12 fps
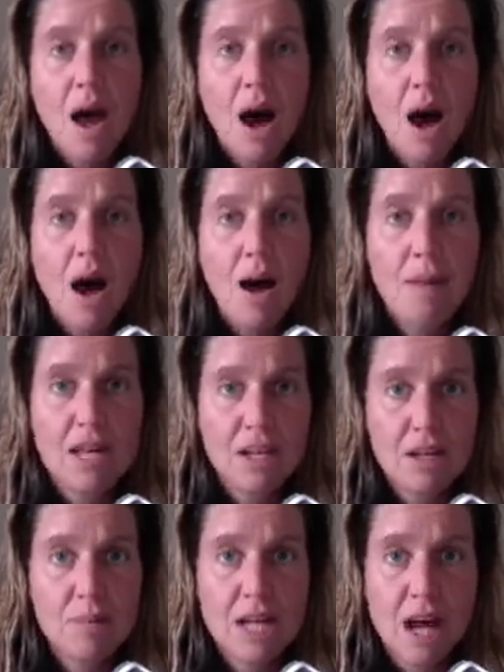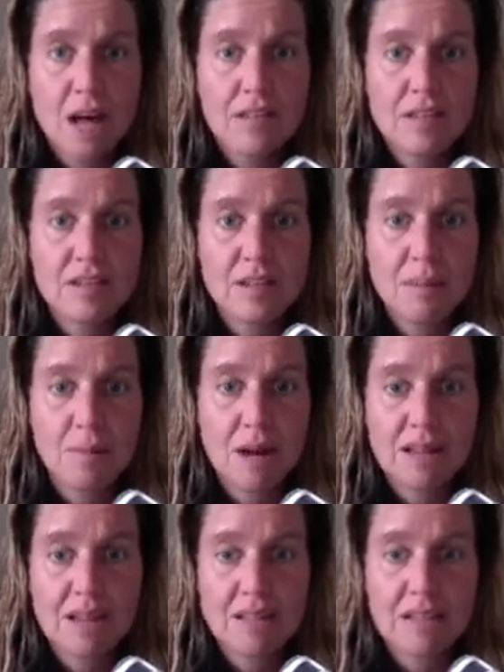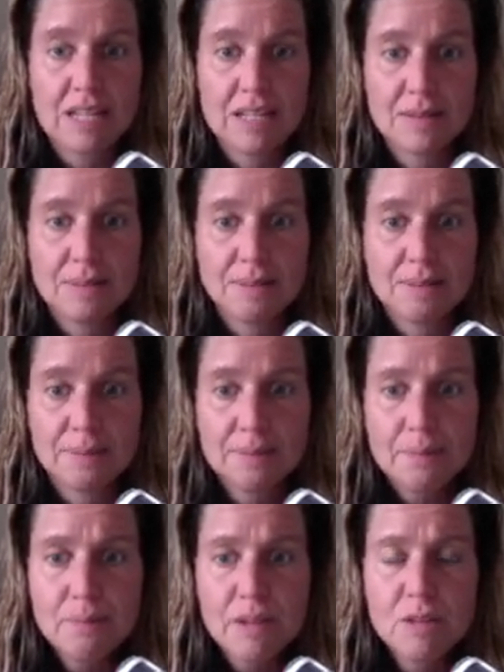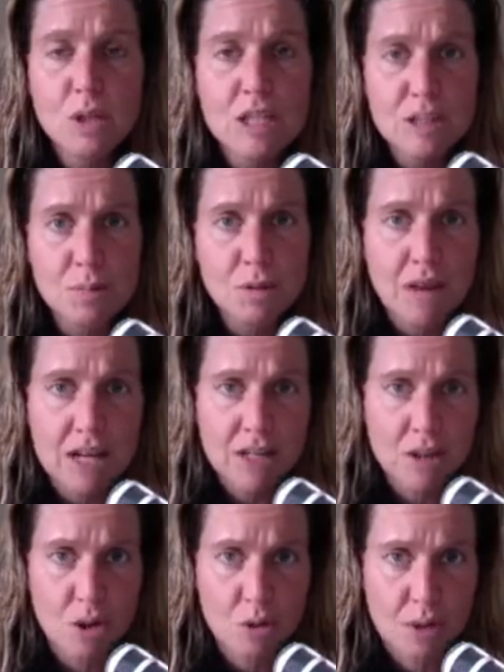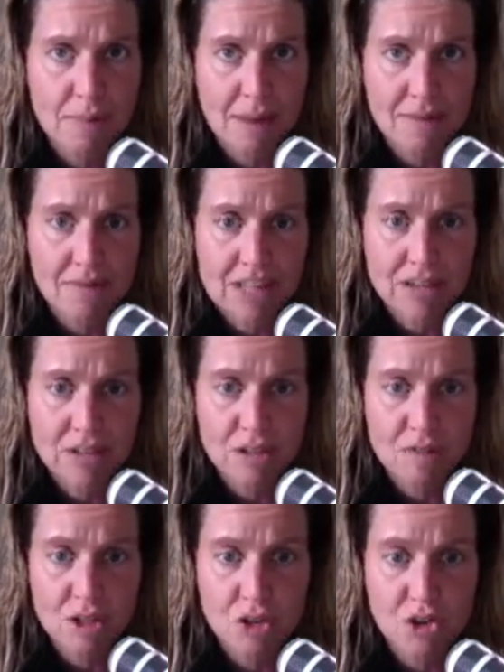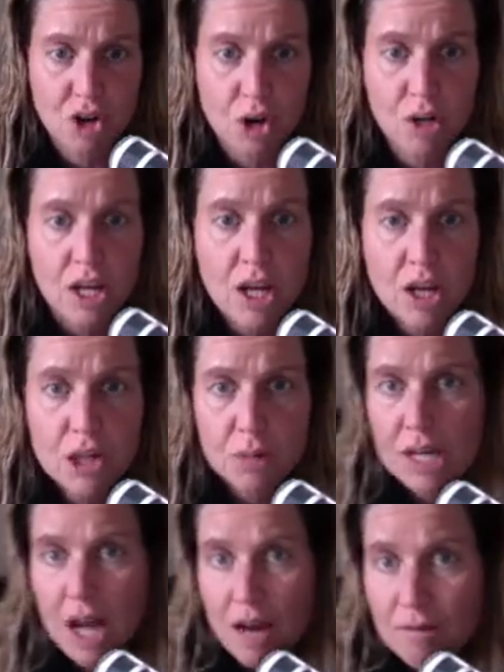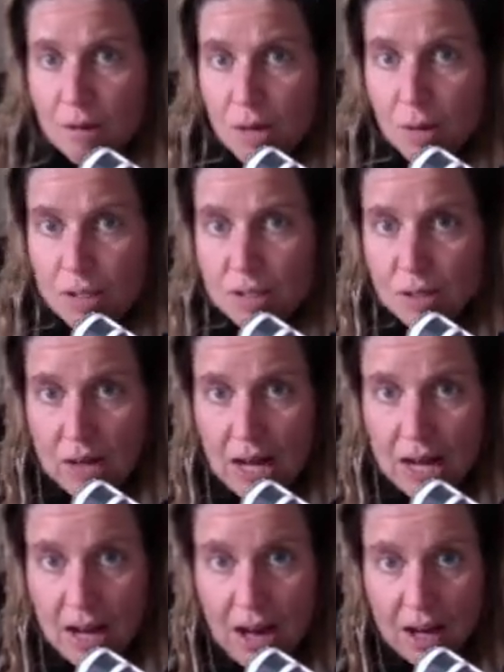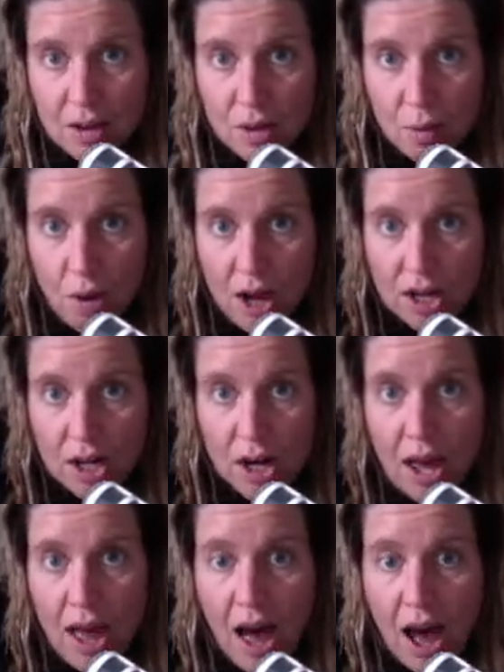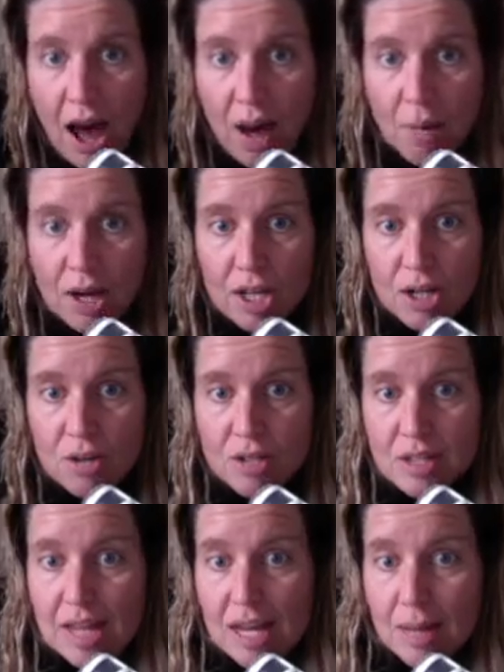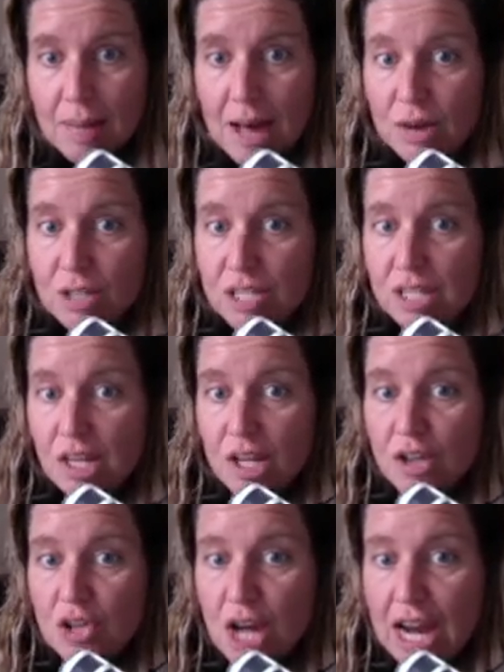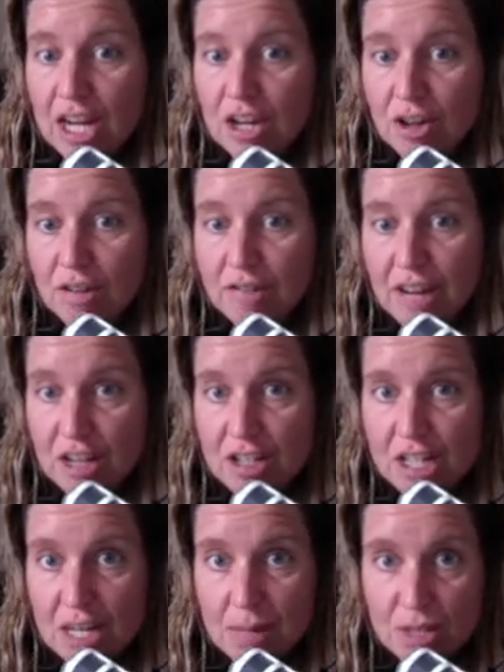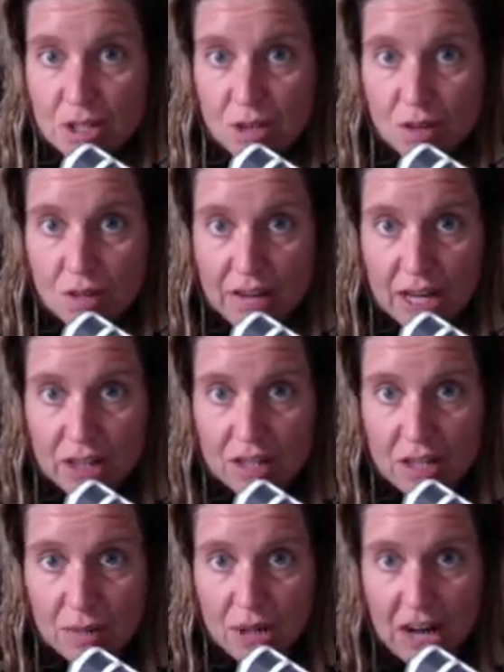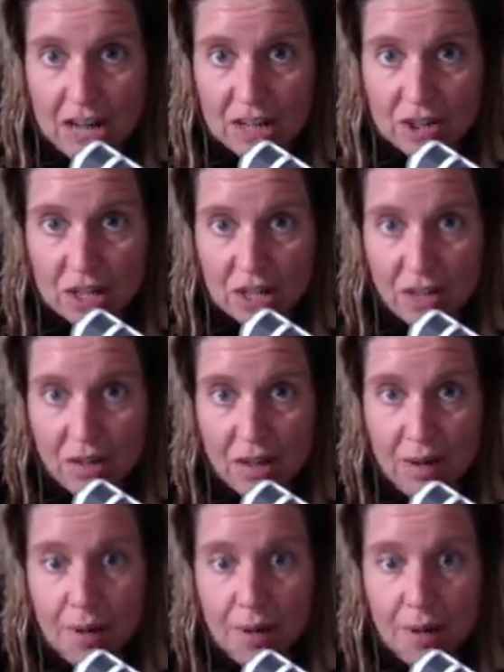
and could be causing some breathlessness. So let's move on to the 3 main phases of the stroke. The recovery, what's going on out of the water. I want you to think about dragging your fingertips, do the fingertip drag drill.